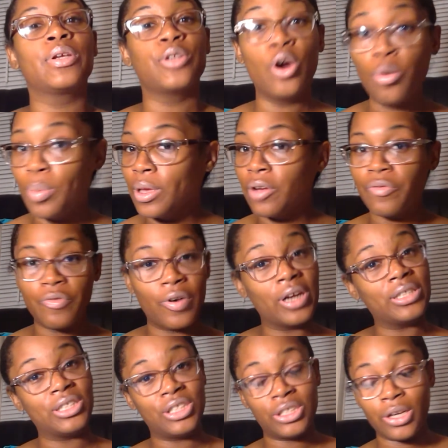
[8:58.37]
Don't be afraid
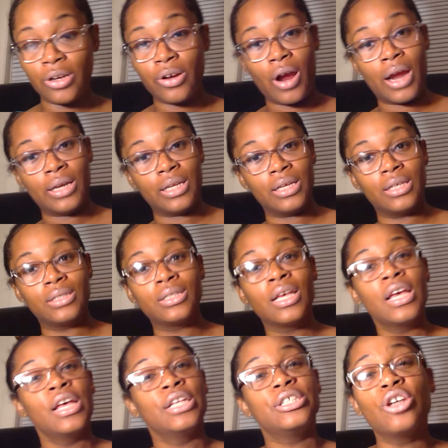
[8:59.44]
to share your ideas.
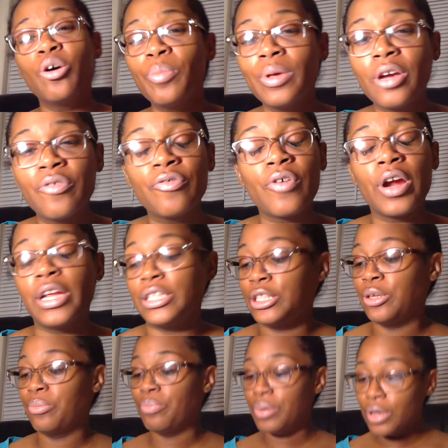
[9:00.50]
Don't be afraid
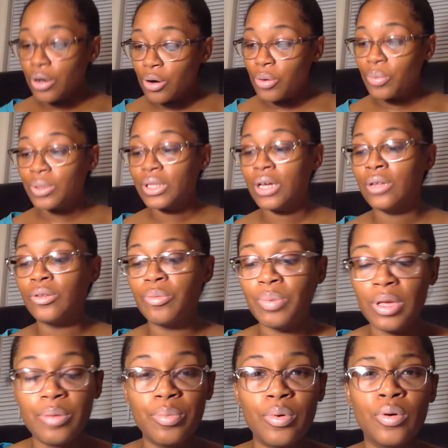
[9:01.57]
to build with other
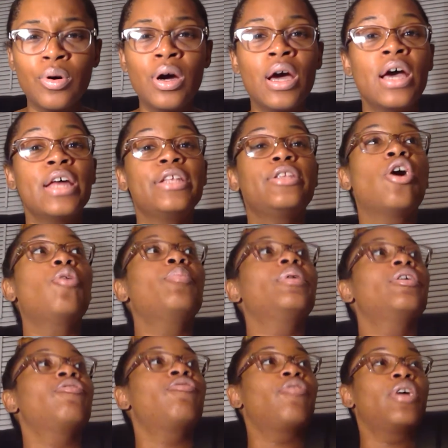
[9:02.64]
people. Don't be
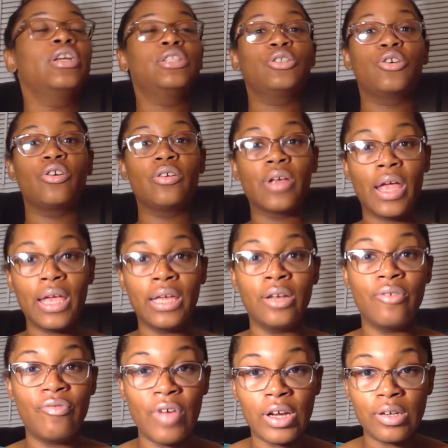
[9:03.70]
afraid to create an
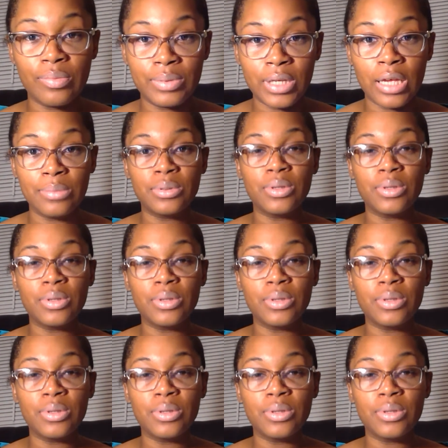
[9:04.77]
effective team.